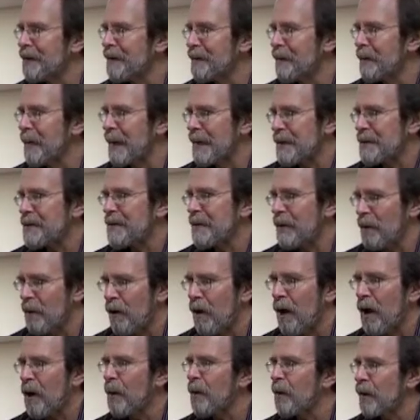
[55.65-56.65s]
At best, they're
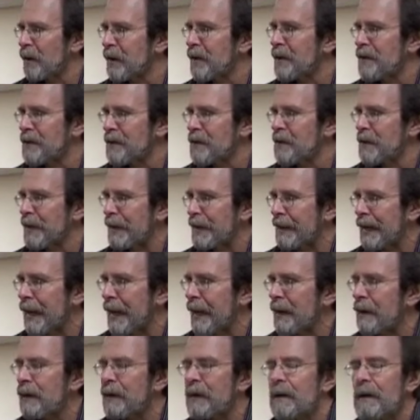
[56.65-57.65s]
awkward at doing
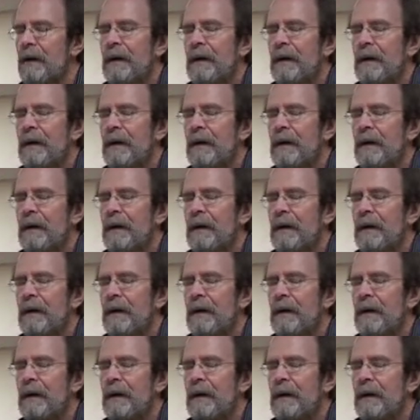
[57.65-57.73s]
that,